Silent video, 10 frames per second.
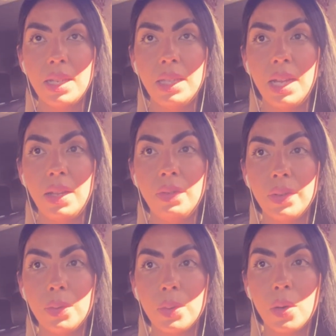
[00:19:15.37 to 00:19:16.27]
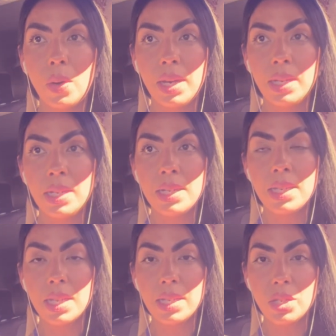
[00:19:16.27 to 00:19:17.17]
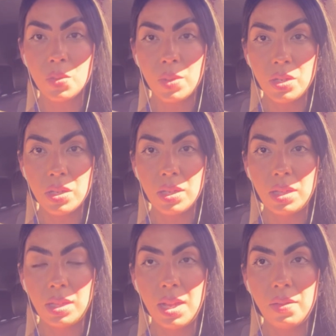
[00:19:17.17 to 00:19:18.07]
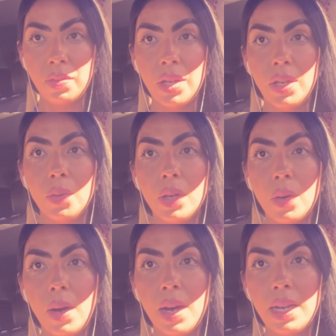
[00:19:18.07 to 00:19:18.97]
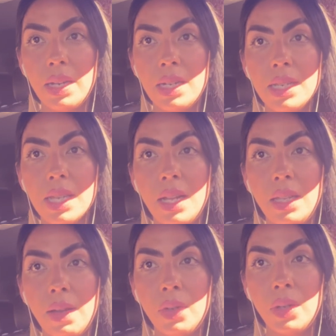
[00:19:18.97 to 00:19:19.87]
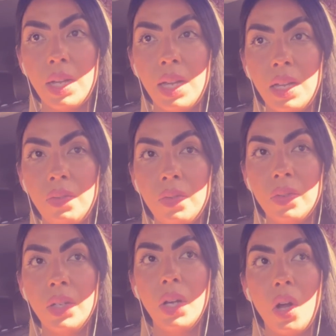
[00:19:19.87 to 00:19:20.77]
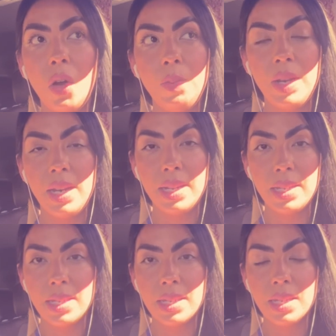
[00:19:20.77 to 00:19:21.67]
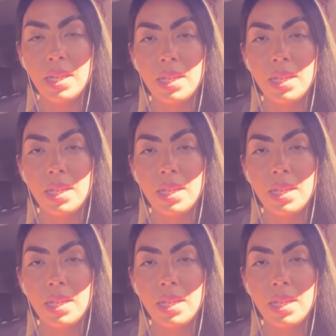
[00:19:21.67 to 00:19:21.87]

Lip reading: Love requires a surrender. Love requires a level of openness.